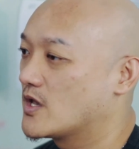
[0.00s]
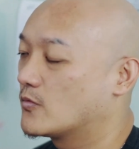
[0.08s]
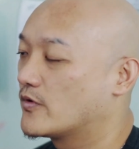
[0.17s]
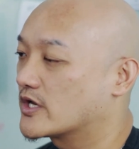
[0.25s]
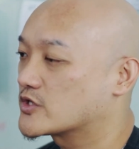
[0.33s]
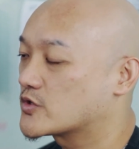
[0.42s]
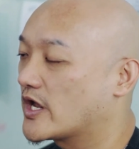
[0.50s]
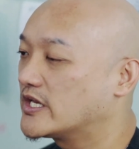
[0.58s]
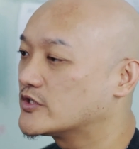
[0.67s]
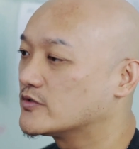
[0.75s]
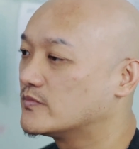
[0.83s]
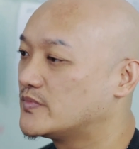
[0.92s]
We are trying
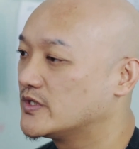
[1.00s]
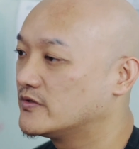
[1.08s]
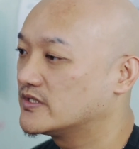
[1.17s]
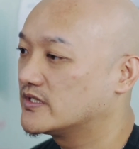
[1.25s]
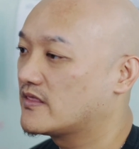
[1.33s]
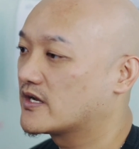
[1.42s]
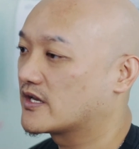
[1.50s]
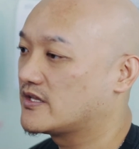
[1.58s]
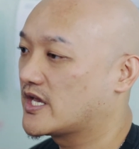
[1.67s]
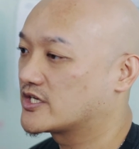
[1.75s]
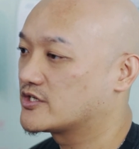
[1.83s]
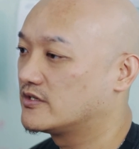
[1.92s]
to build the
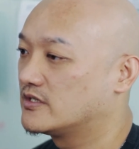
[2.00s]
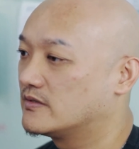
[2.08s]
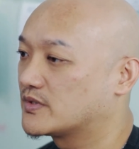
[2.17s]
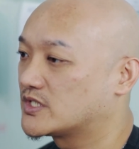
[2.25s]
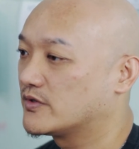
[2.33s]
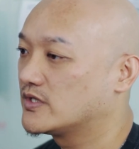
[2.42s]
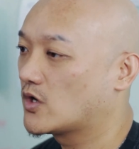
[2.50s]
connection between